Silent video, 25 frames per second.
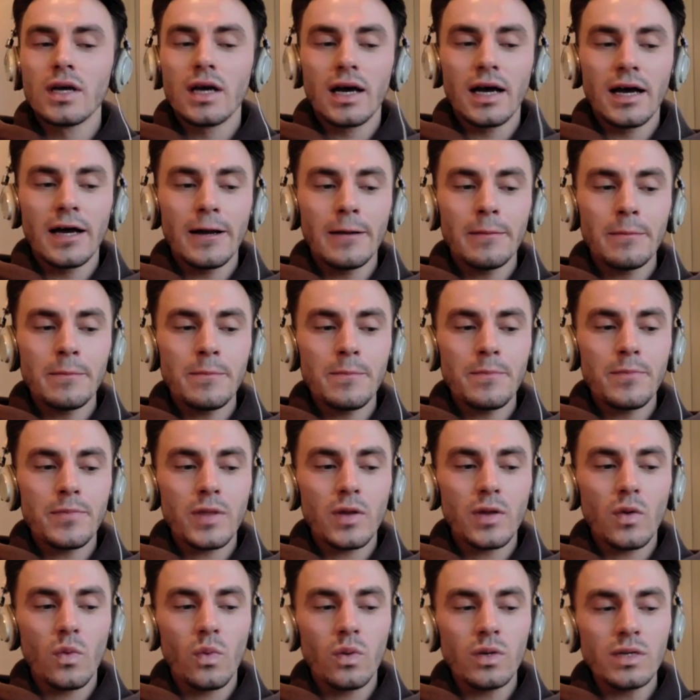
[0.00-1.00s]

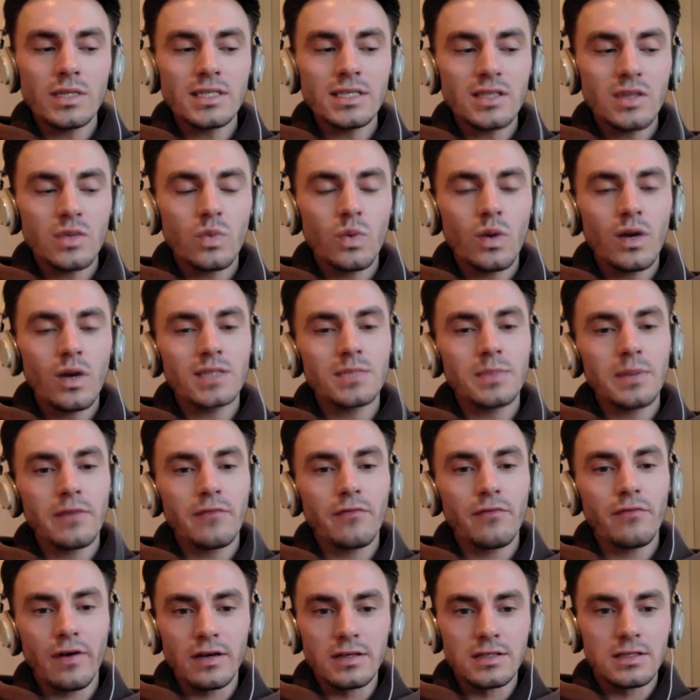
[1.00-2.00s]
What is the worst bit
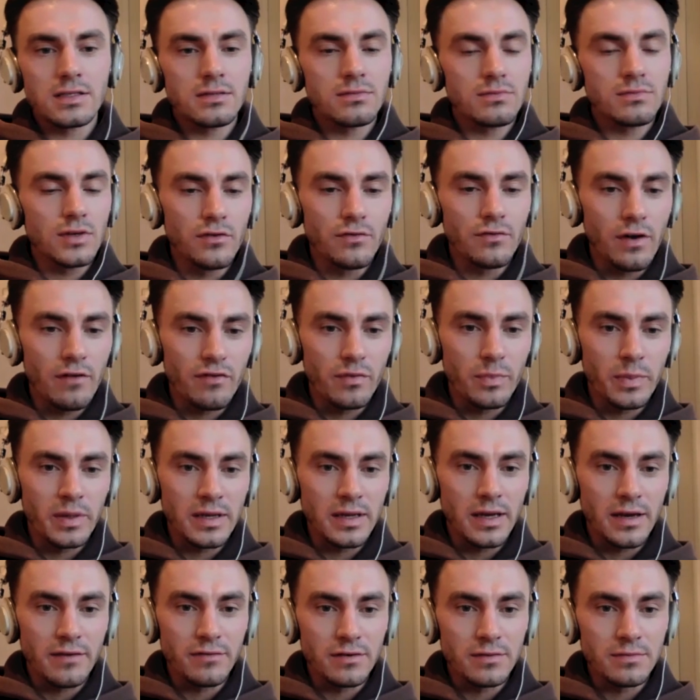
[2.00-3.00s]
of advice you've ever
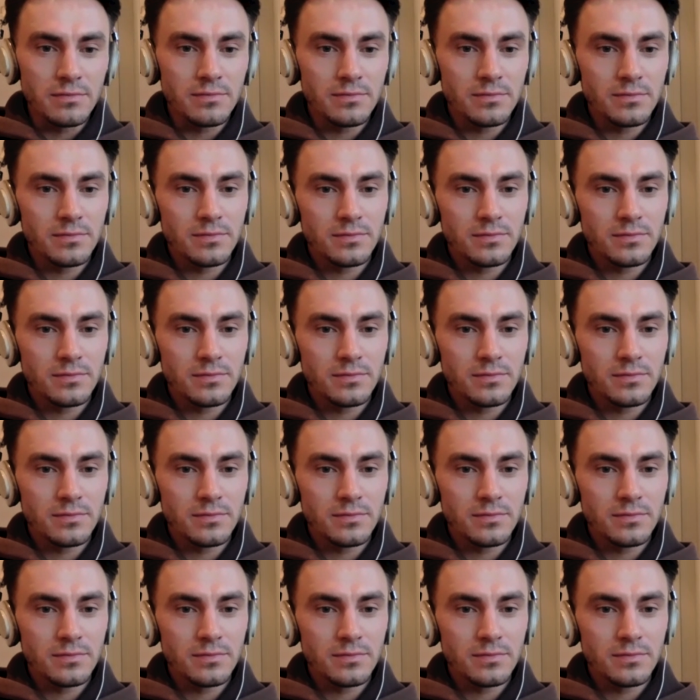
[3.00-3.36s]
been given?